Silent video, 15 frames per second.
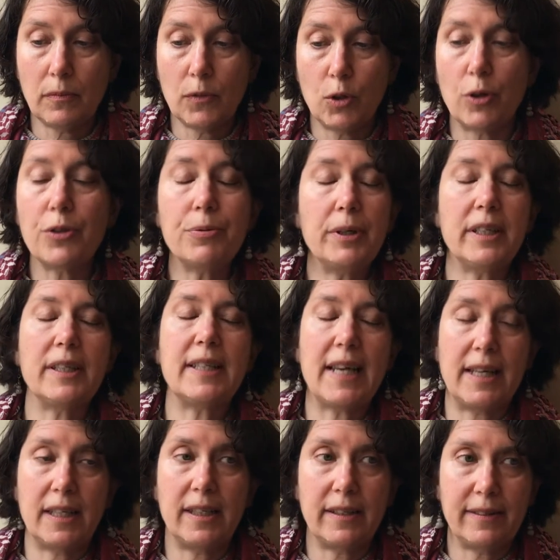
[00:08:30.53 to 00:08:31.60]
Or 3 to 10
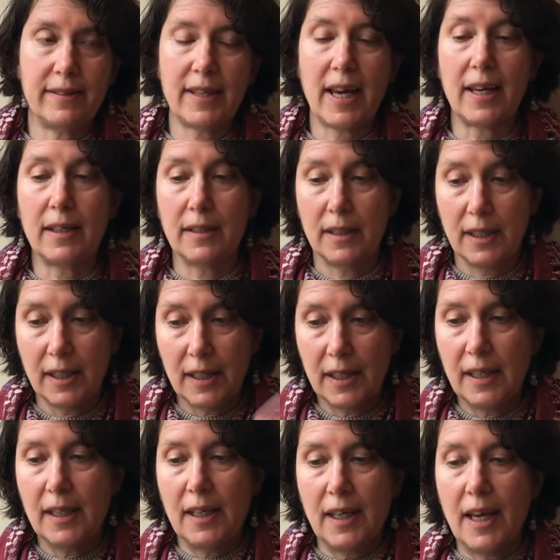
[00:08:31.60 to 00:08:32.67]
in a set.
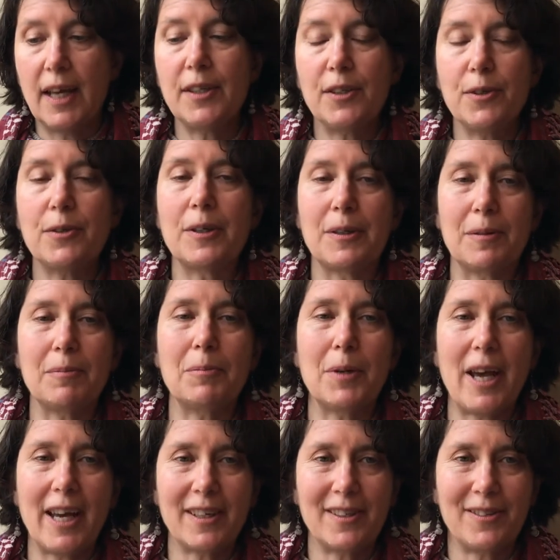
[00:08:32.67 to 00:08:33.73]
And you can
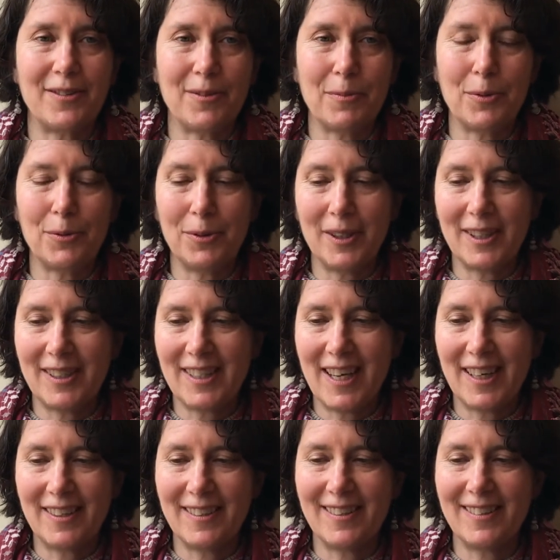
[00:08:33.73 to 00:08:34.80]
practice them 3 to
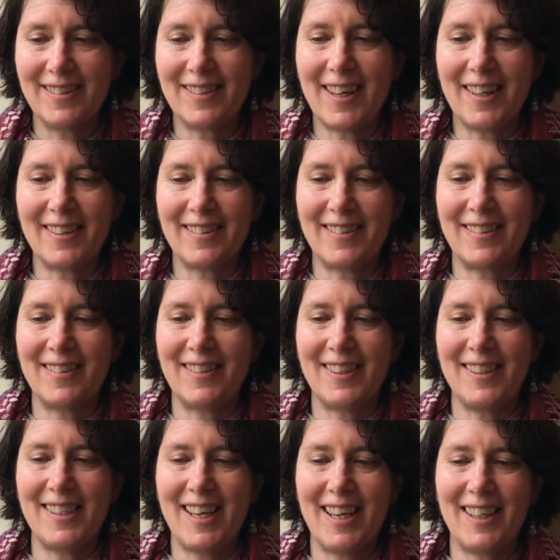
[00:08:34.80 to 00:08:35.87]
10 sets a
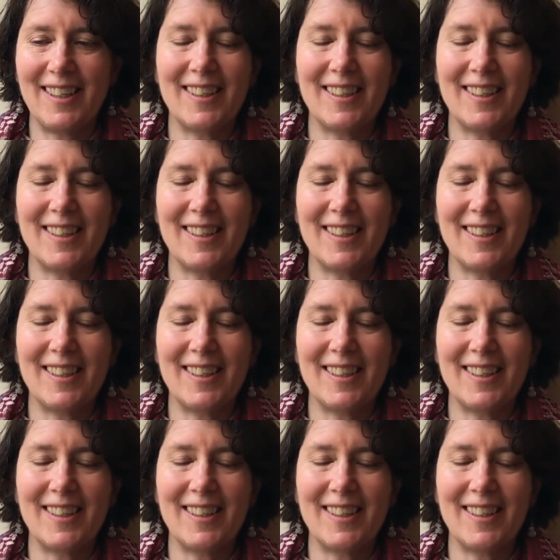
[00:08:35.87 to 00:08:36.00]
day.